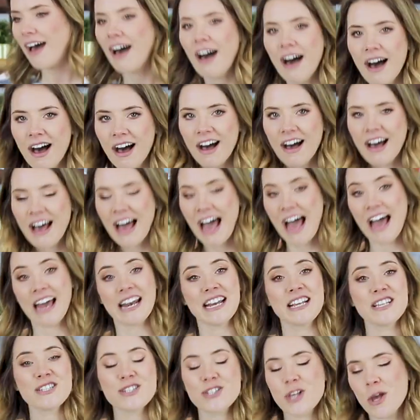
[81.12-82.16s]
Oh,
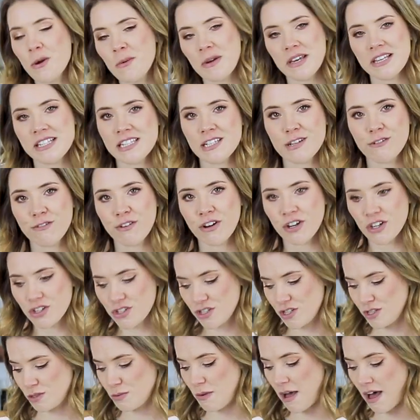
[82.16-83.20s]
and it's so easy to
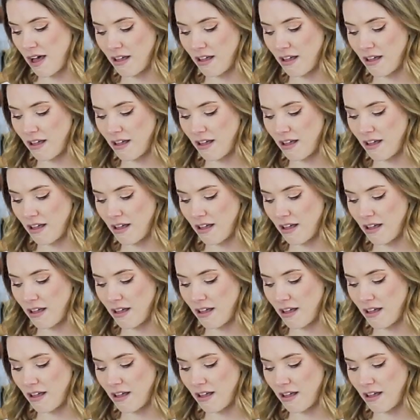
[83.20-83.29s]
function as